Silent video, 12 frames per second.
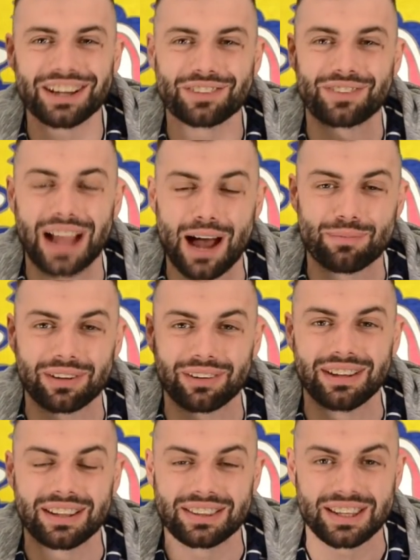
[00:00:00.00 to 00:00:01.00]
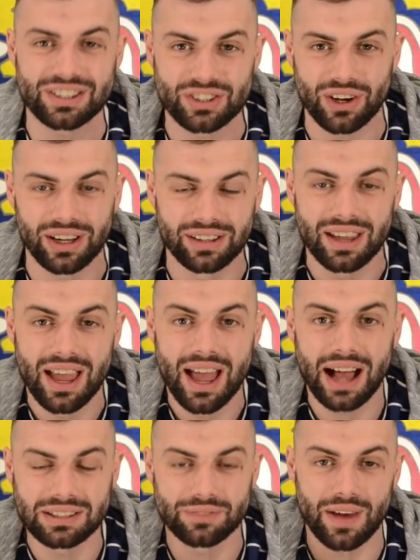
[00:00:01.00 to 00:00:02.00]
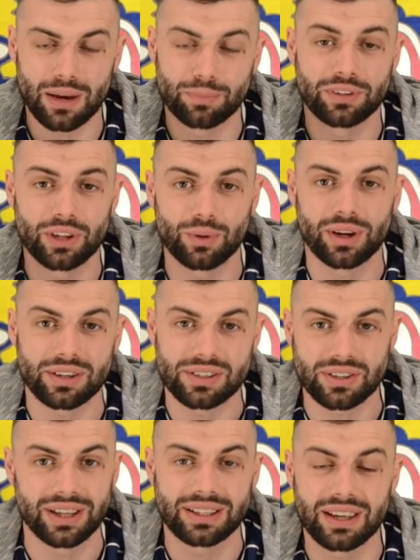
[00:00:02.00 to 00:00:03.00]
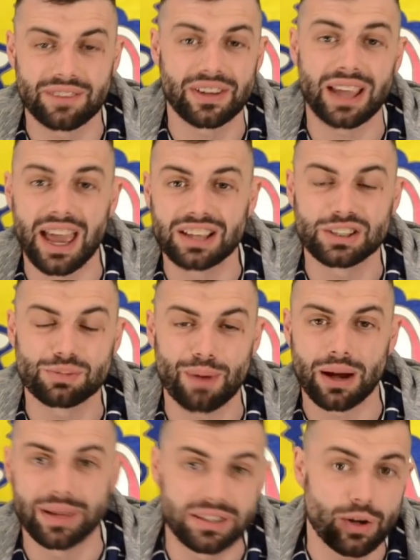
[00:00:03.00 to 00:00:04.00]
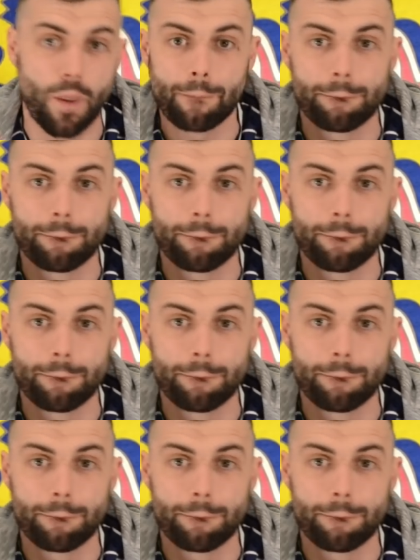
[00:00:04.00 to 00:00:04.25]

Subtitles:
vocabulary that this child has developed doing her scientific experiment.